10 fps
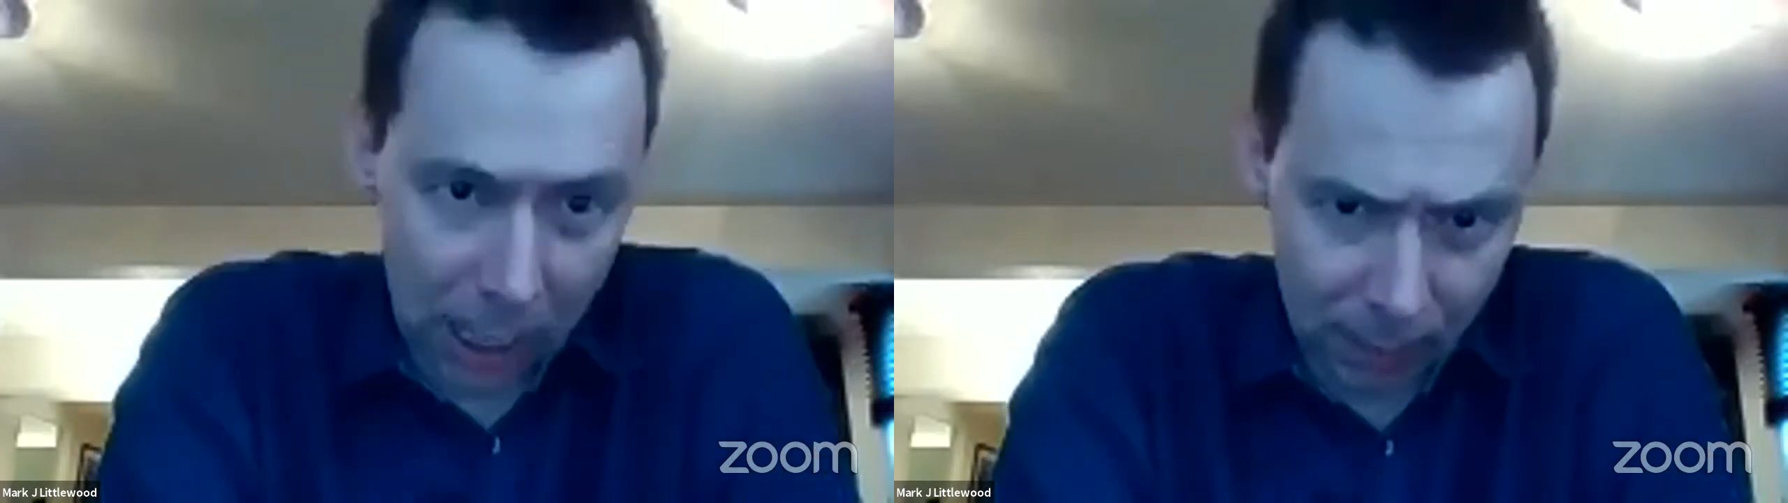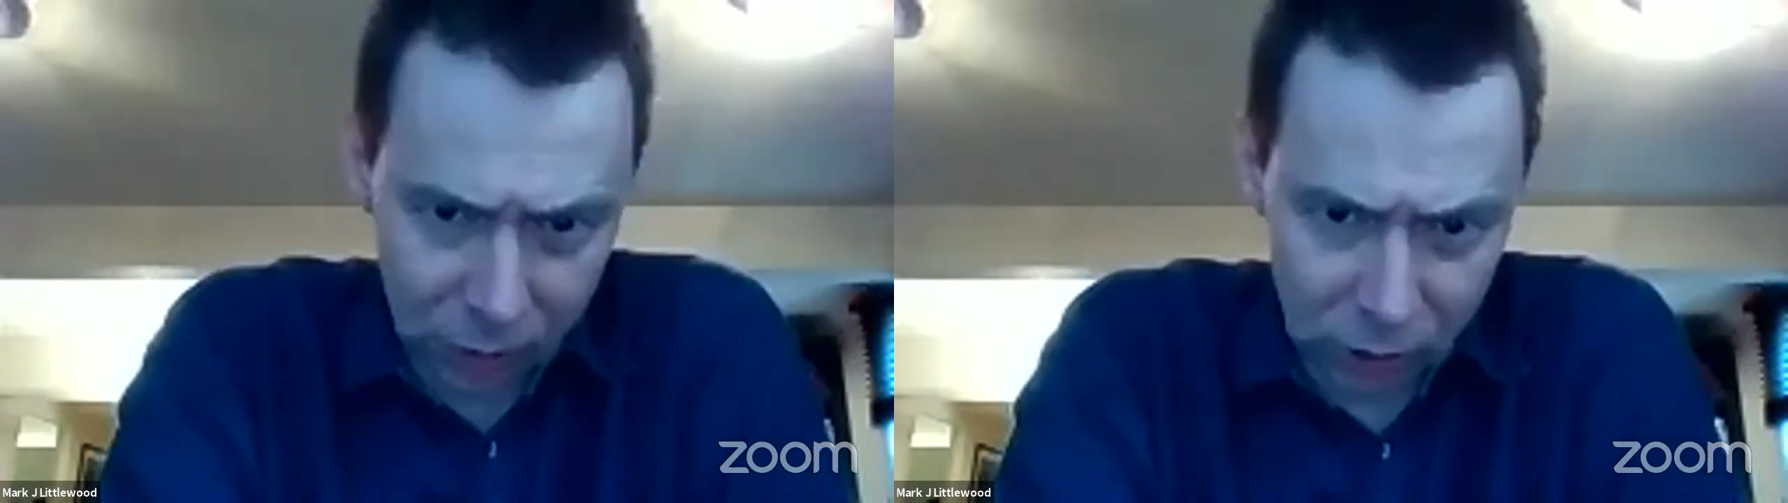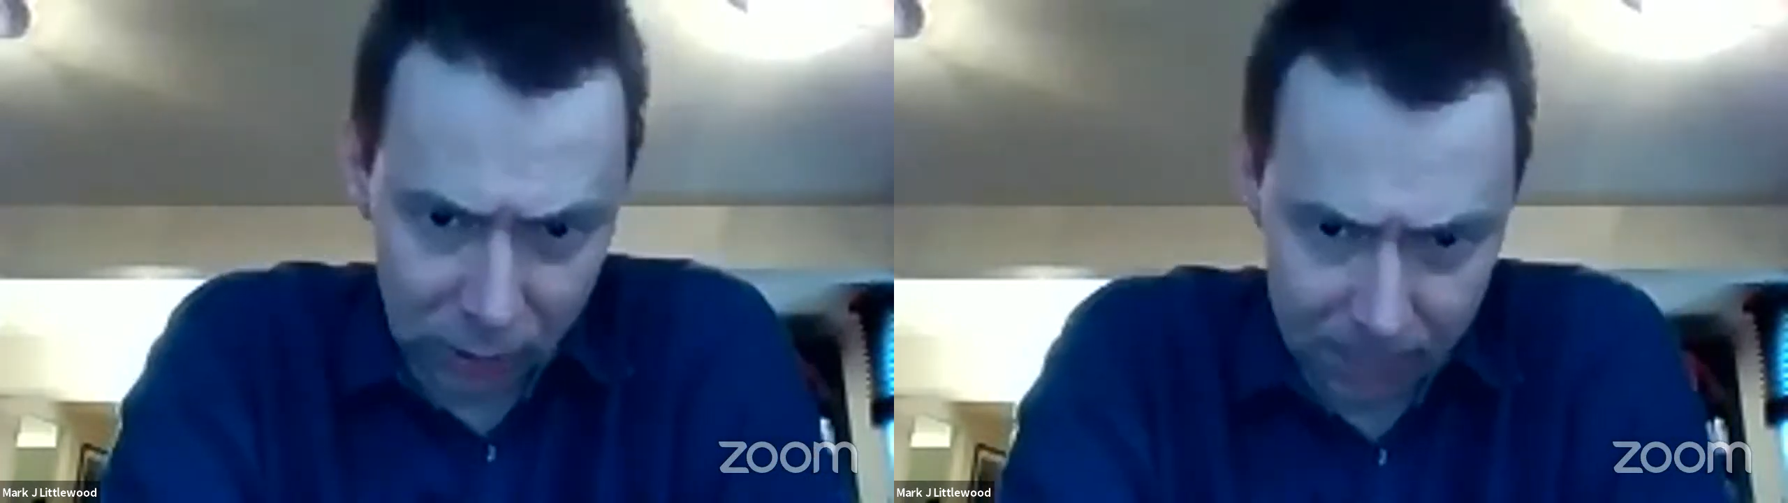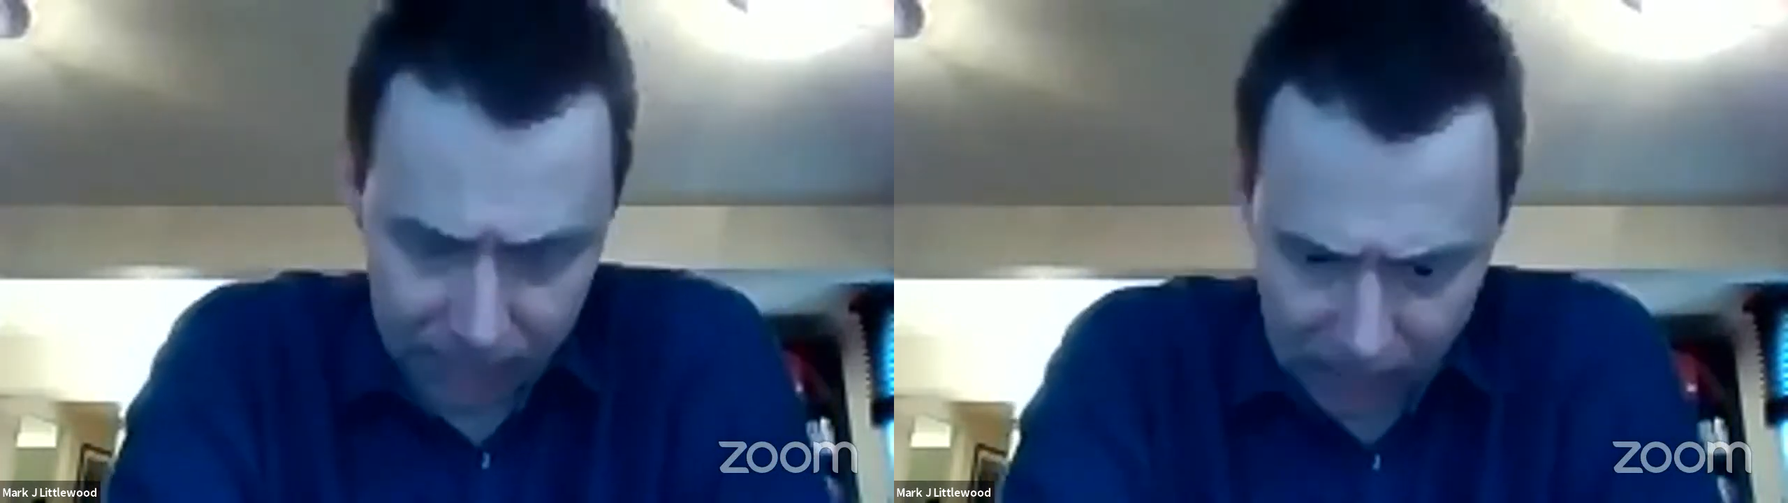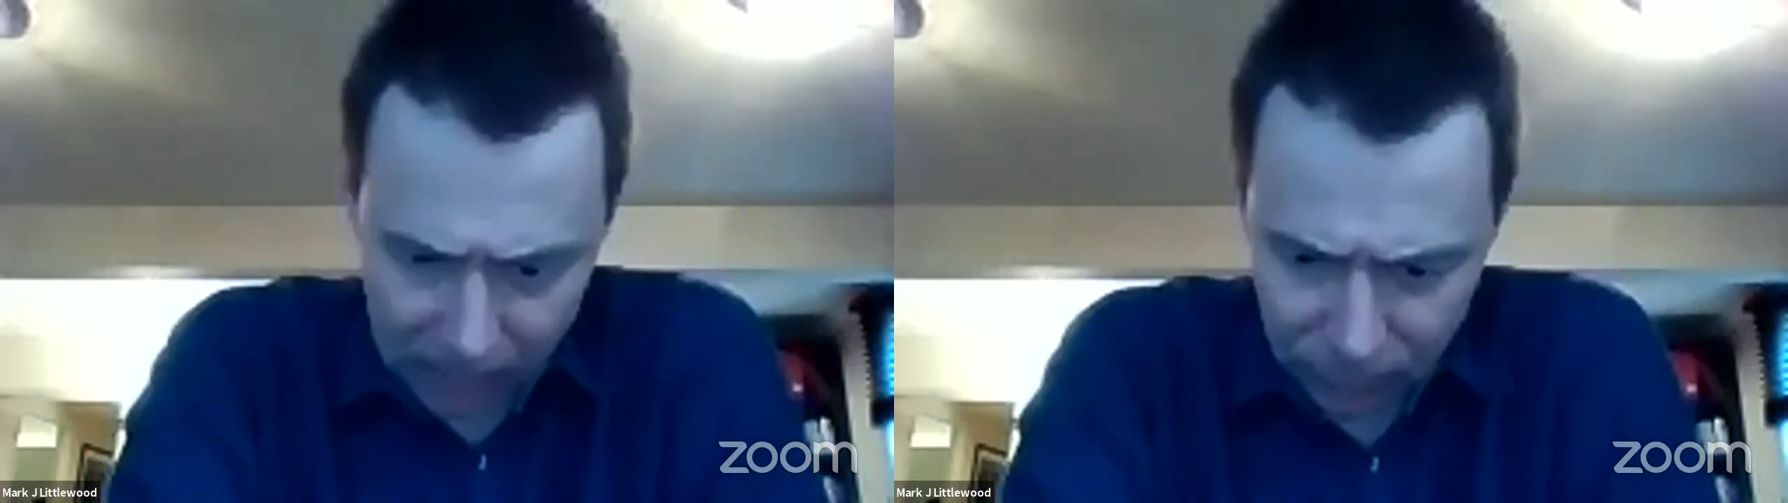to actually be
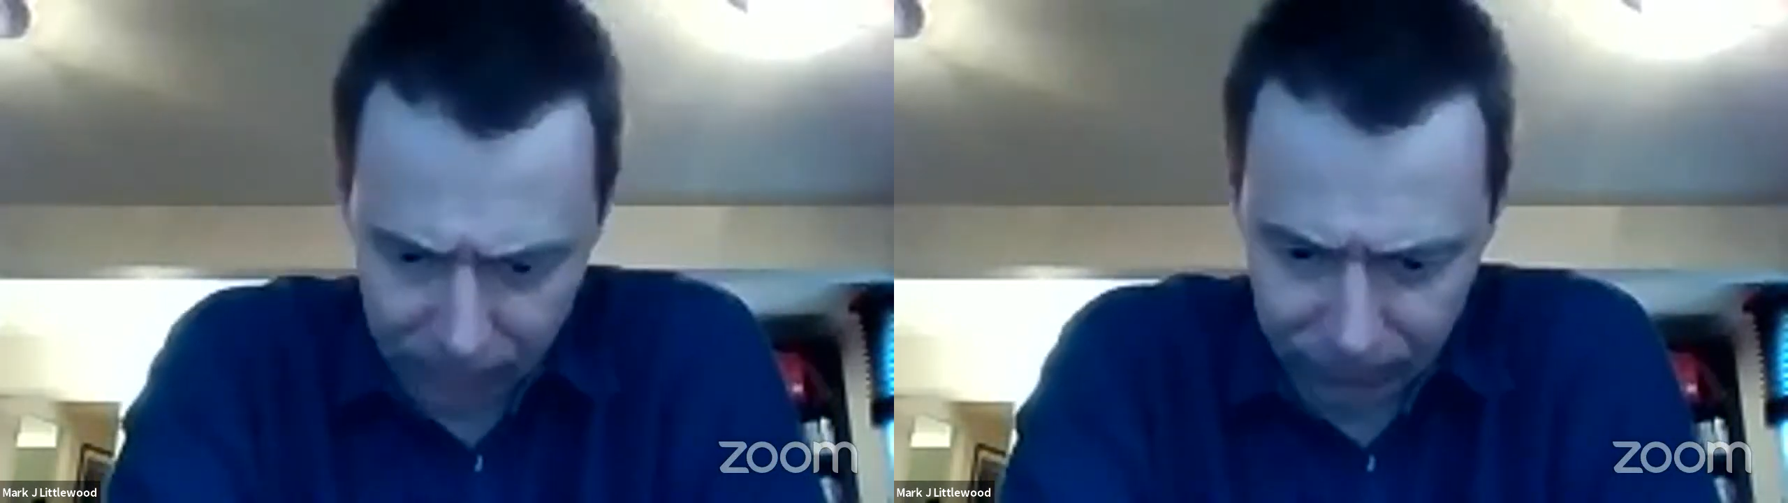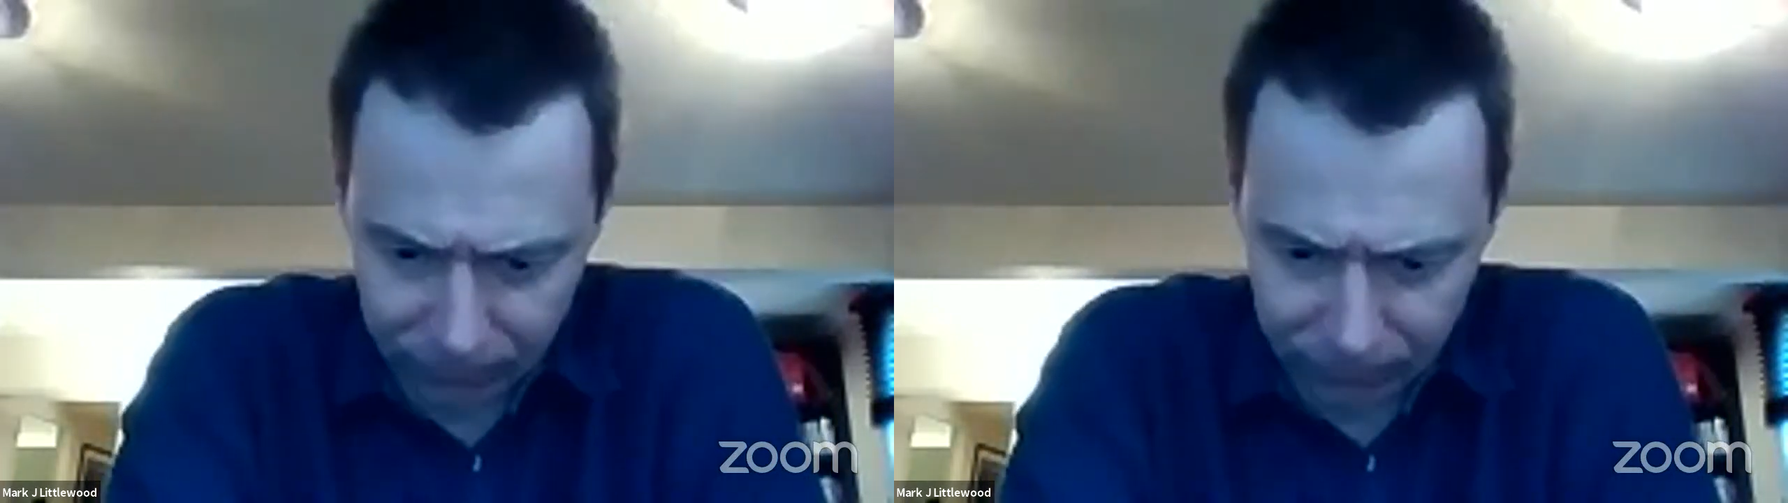in close